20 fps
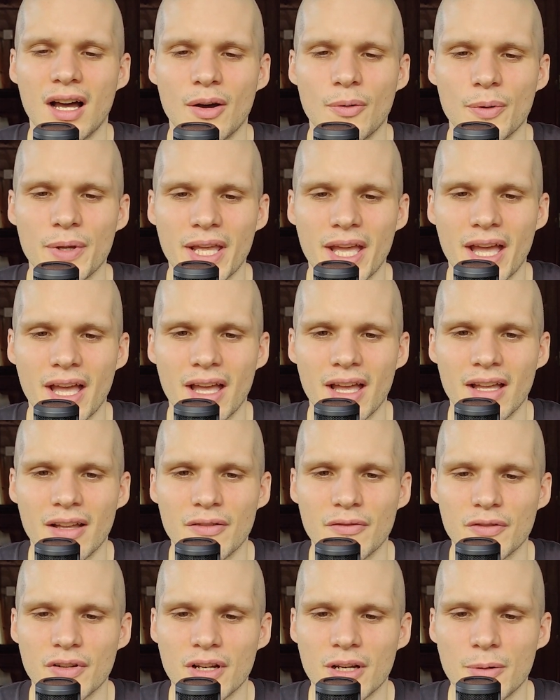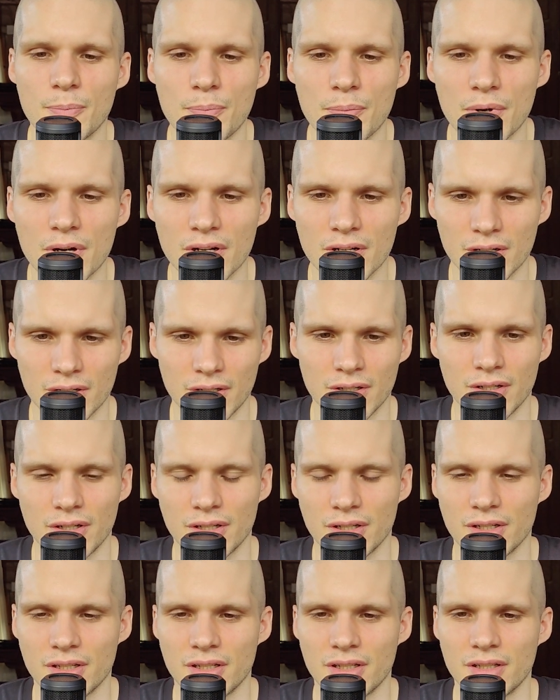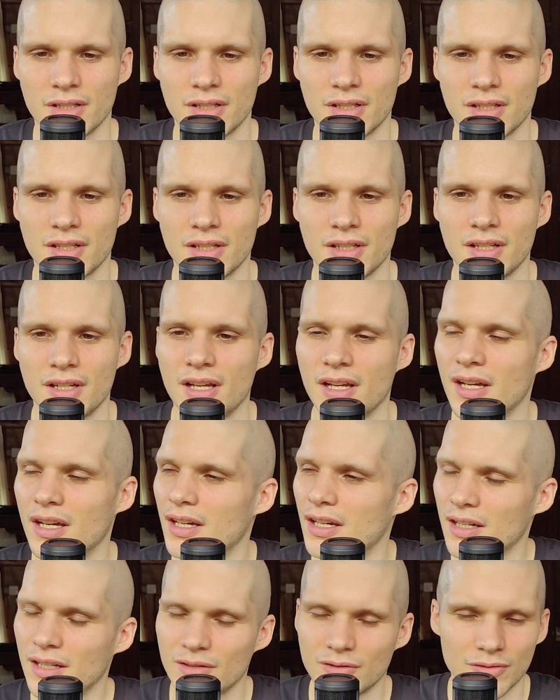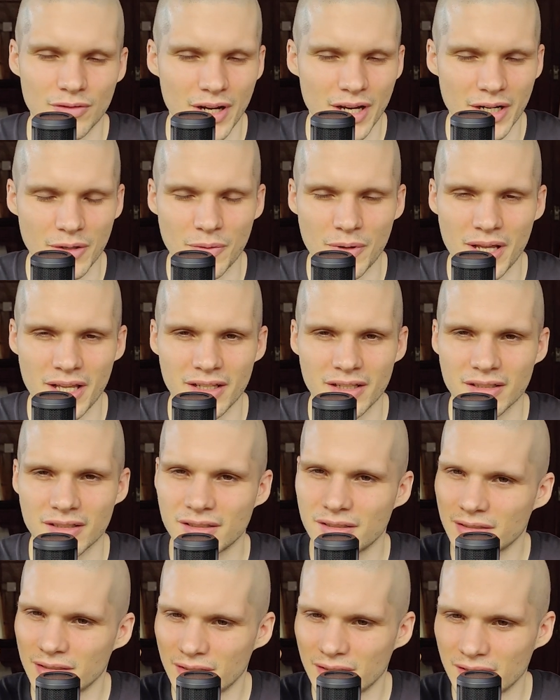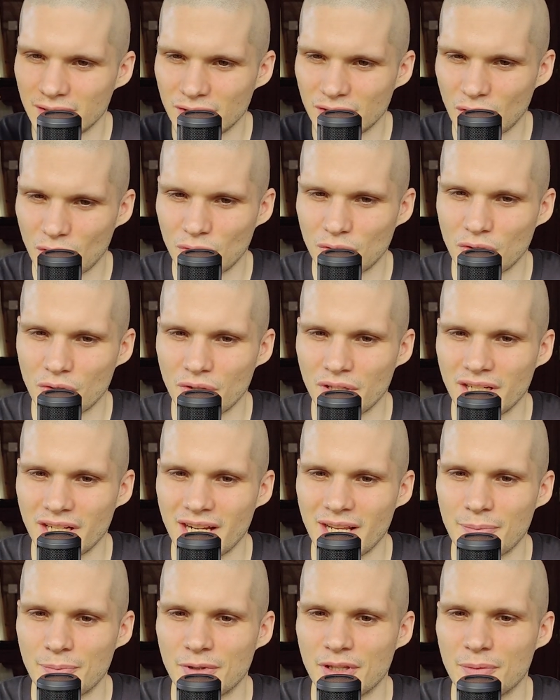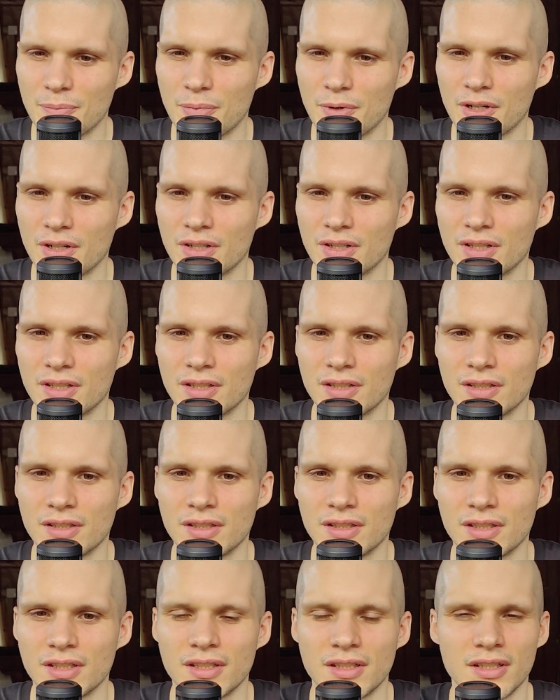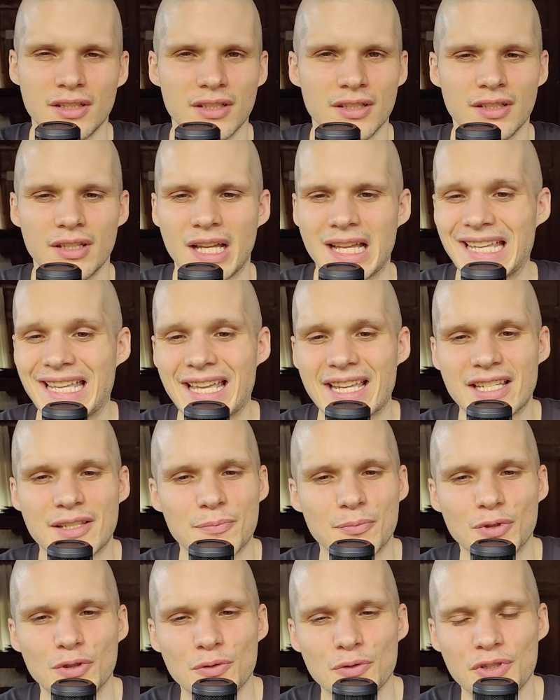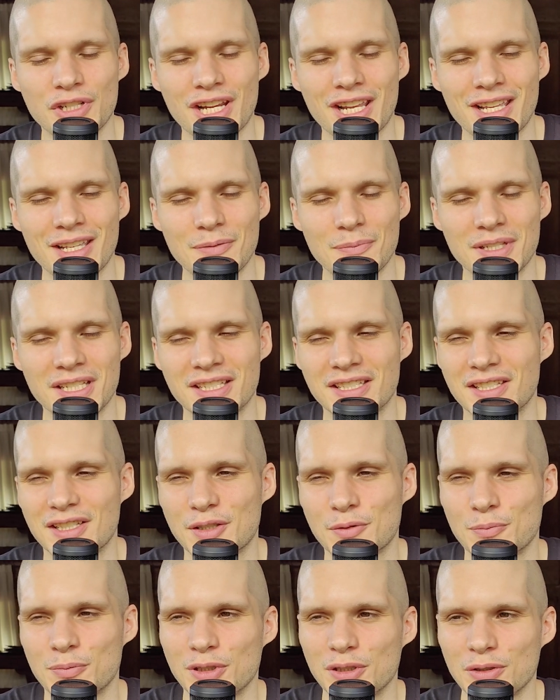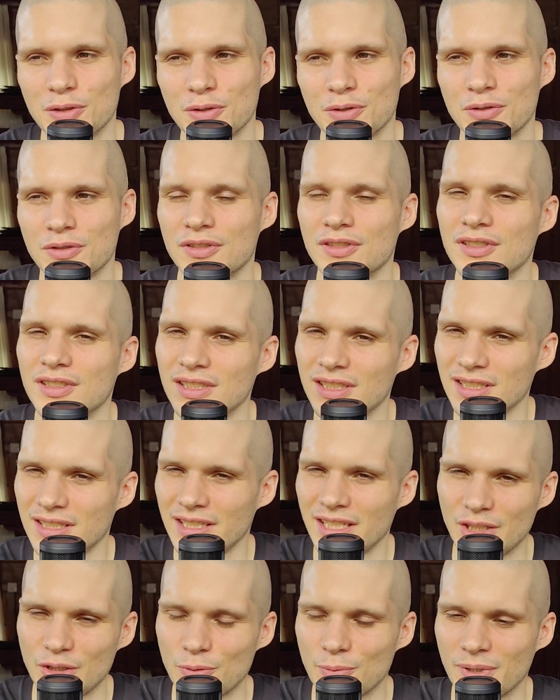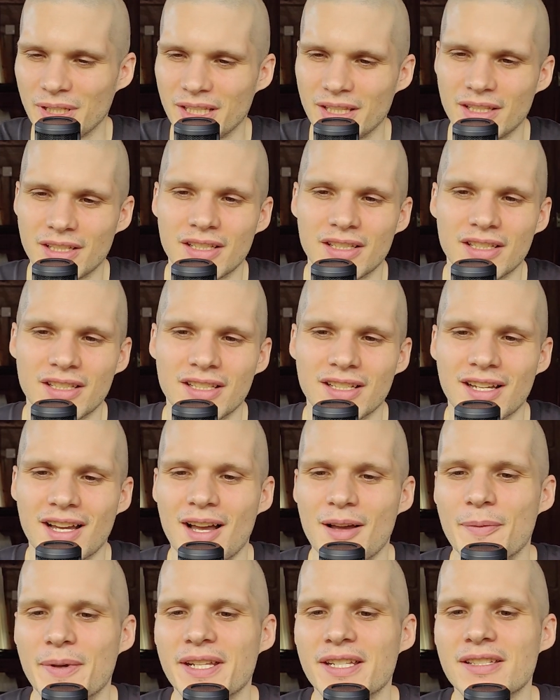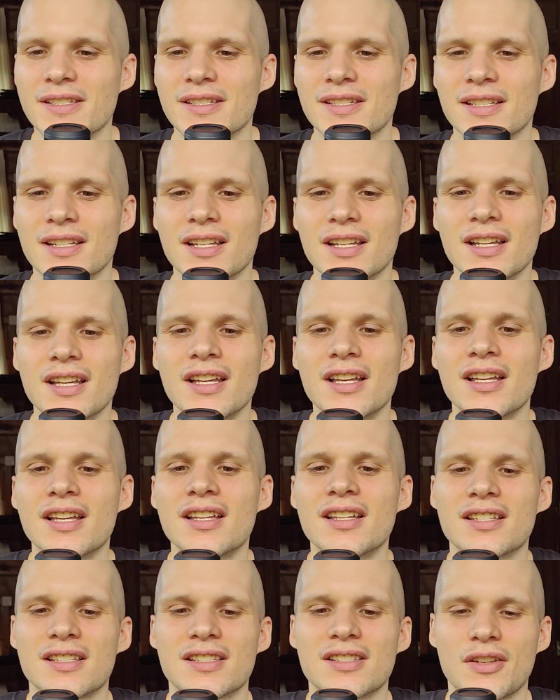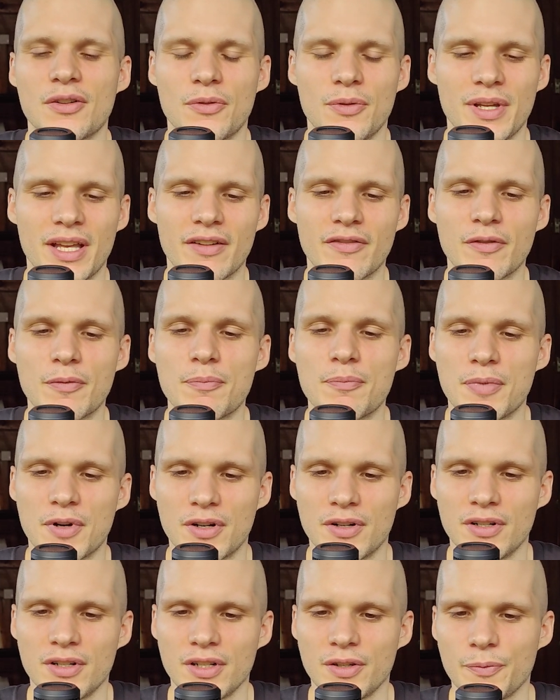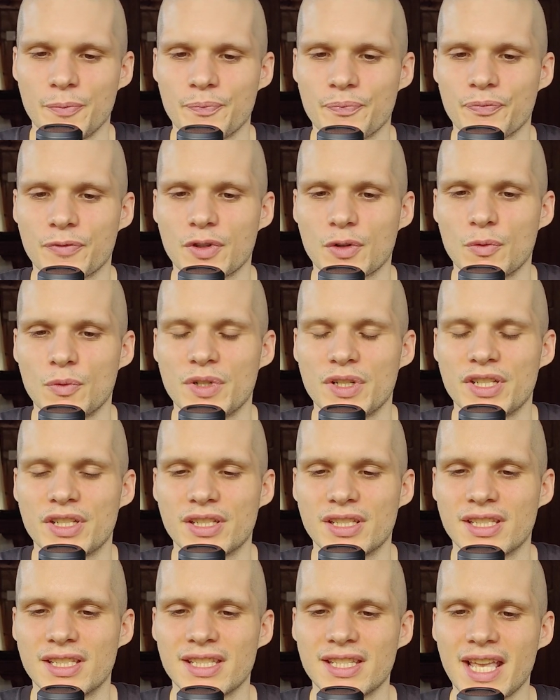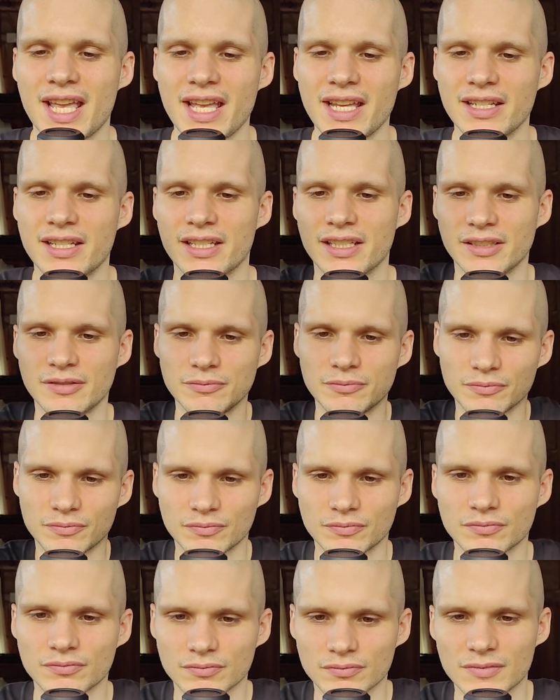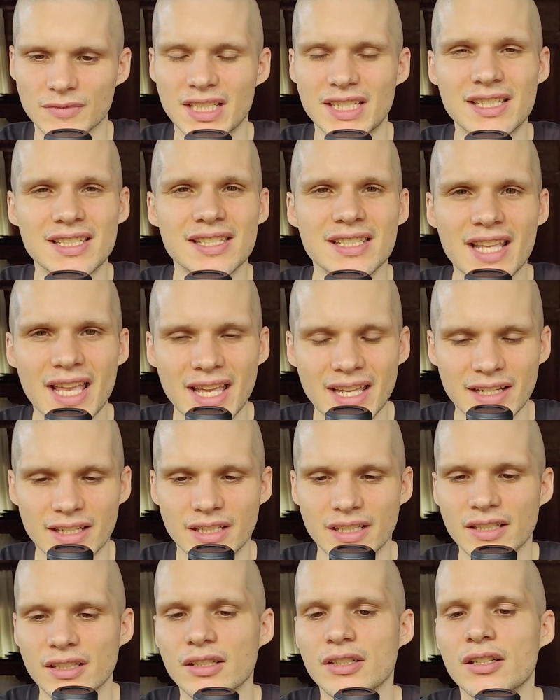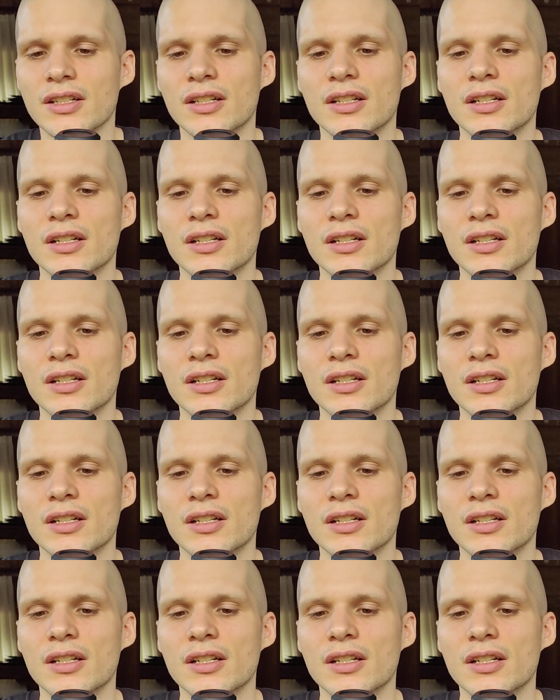We have a bird. Right away, don't know the name of the bird, guess blue jay because it's blue. Teach me in the comments. So we have a bird which is standing. It's standing